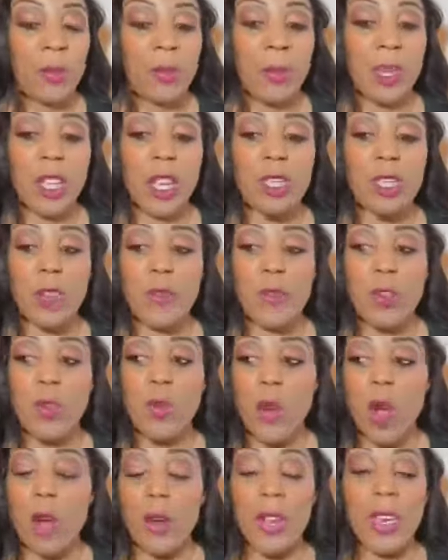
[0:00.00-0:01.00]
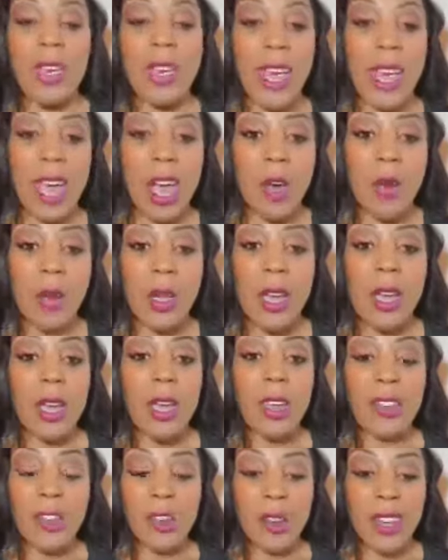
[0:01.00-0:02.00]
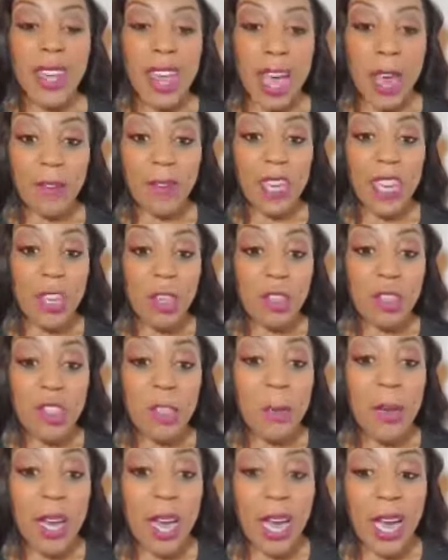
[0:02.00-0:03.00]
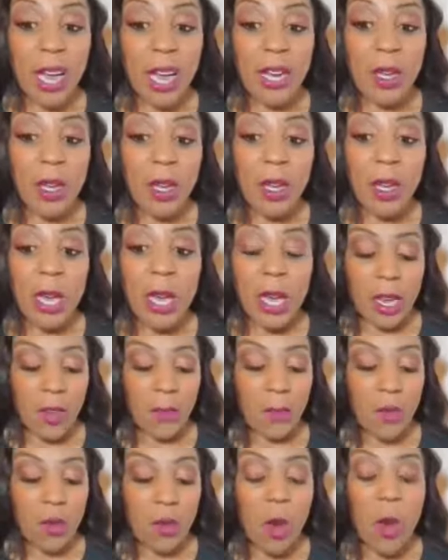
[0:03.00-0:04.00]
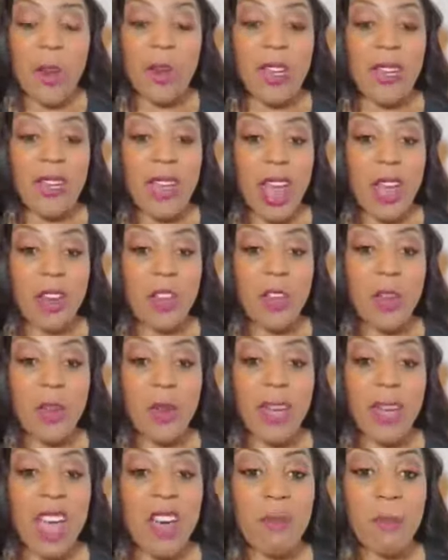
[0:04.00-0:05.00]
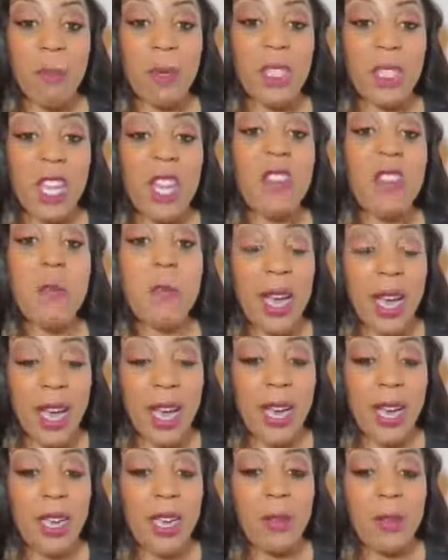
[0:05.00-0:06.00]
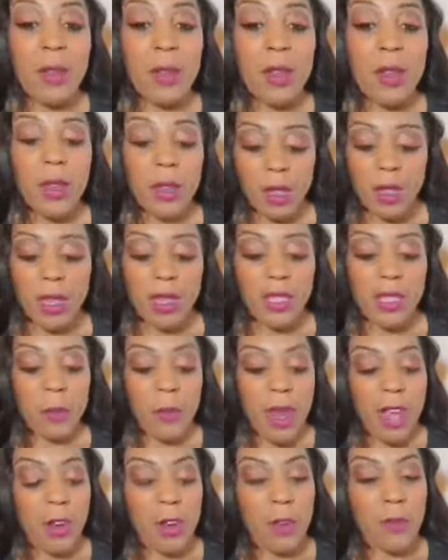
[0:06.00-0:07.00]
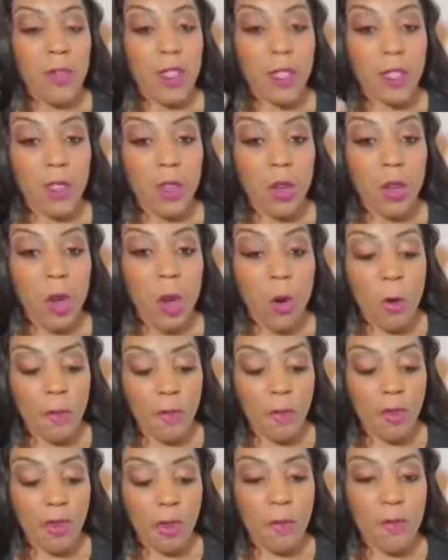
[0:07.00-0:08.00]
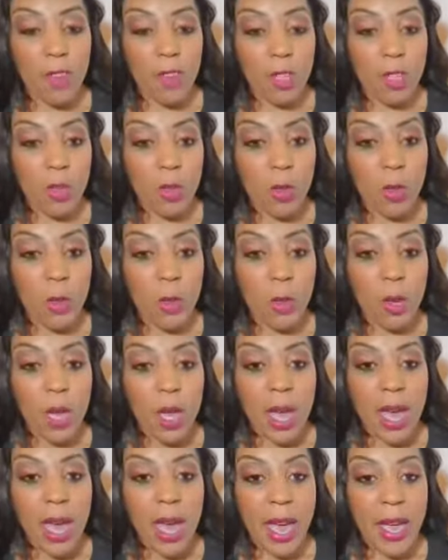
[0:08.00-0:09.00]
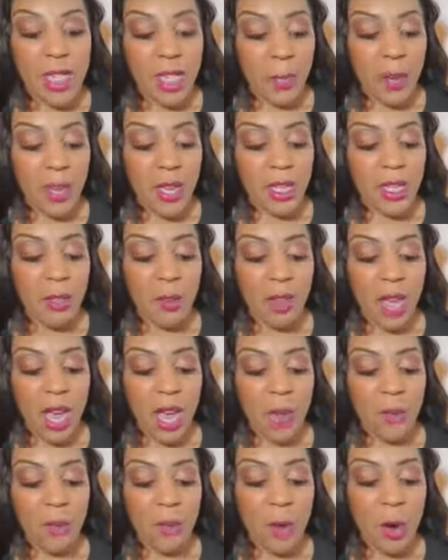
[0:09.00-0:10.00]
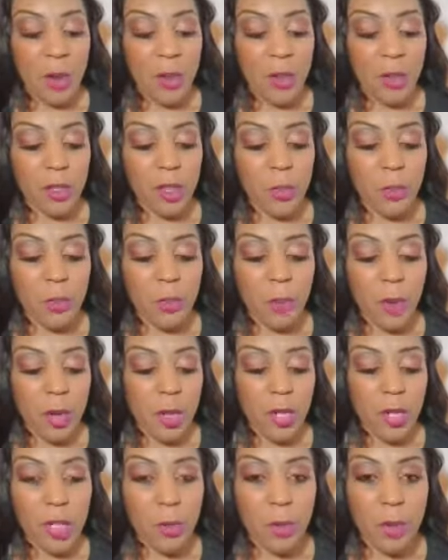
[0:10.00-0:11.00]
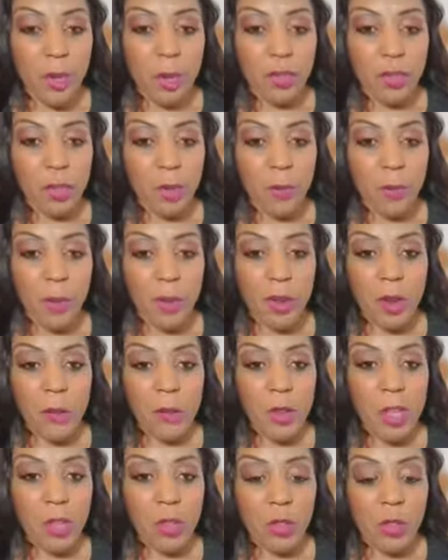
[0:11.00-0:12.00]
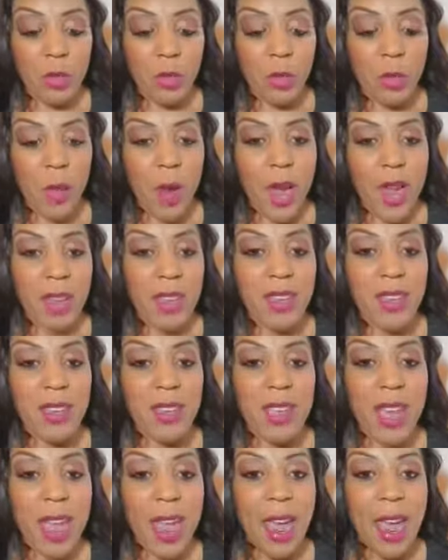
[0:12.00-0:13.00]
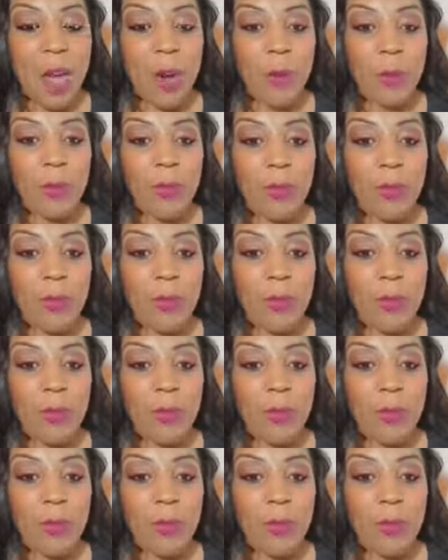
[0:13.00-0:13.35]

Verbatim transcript: Because if you wrote it down and you didn't have energy behind it, if you wrote it down and you didn't have belief behind it, it doesn't matter if this is a goal for your physical aspects of life, for your for your spiritual, for your mental, write it down.